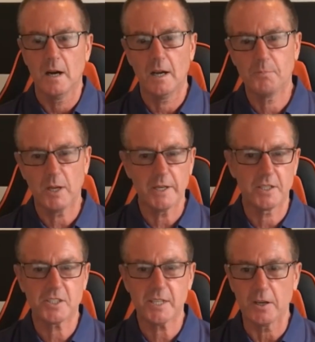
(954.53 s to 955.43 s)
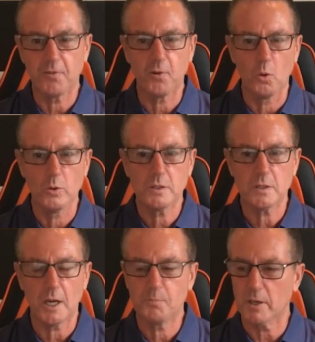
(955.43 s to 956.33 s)
I played at centre forward.
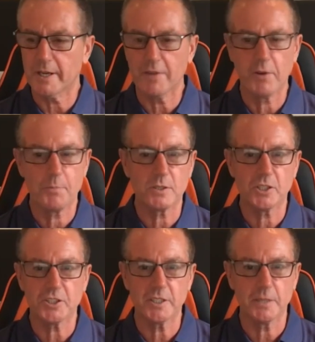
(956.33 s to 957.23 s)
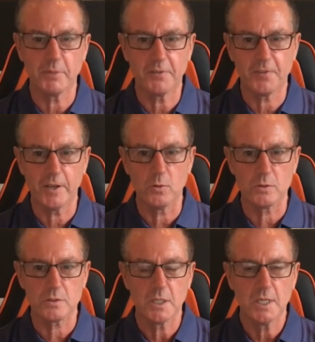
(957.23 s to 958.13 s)
I played every position in
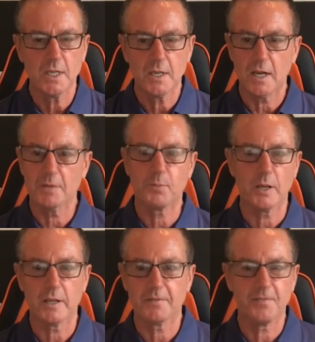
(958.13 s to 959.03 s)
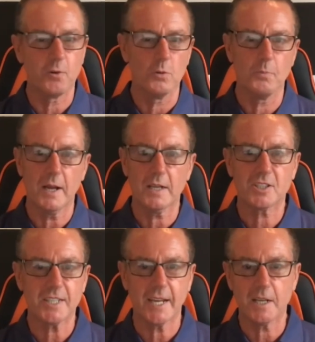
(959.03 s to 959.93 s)
midfield. I played fullback,
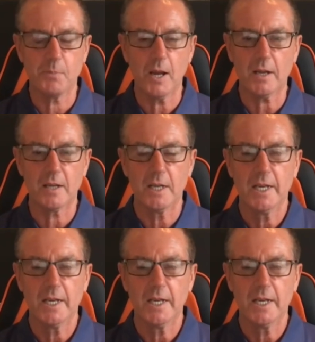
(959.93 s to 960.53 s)
centre back.